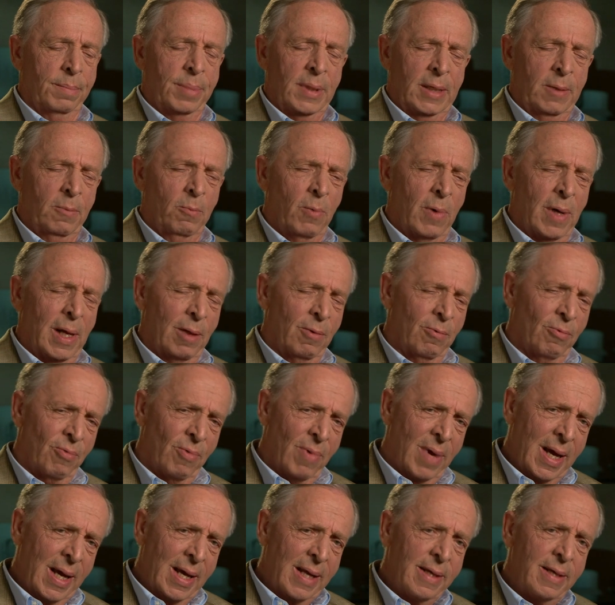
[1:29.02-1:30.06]
being well
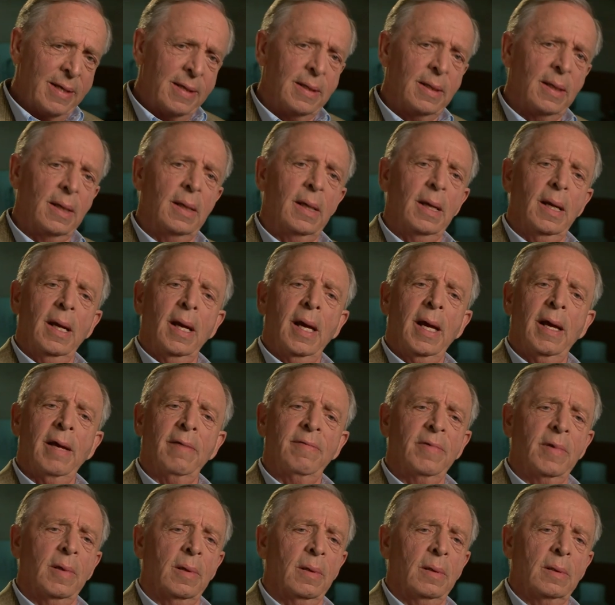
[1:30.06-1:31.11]
read,
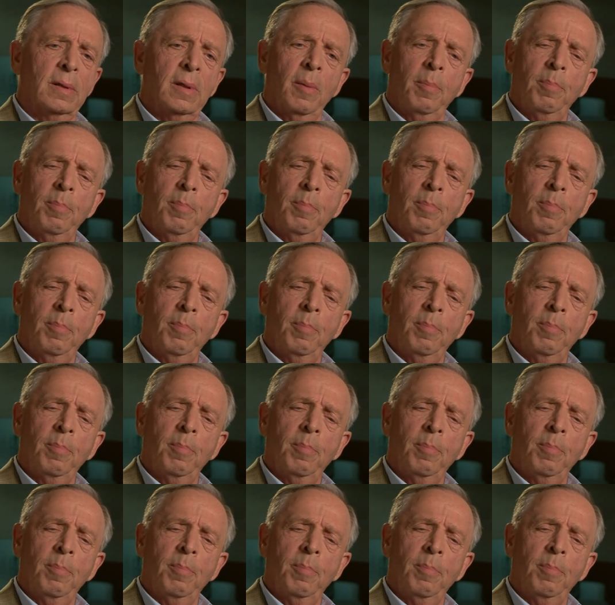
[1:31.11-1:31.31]
have an